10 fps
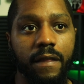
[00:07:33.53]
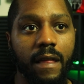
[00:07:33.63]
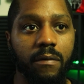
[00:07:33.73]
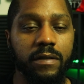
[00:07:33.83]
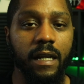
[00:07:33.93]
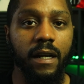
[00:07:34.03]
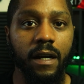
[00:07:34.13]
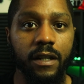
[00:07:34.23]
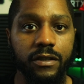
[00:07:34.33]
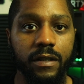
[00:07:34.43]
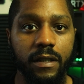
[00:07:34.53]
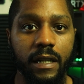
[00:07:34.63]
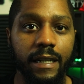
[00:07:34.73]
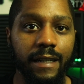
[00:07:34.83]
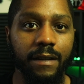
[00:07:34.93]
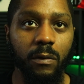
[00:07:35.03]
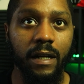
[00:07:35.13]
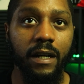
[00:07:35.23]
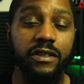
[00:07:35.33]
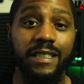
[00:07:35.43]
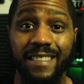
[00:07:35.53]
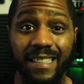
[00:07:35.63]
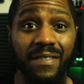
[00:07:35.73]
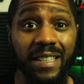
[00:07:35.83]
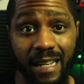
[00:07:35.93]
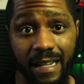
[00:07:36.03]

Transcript: that was a hundred and what $179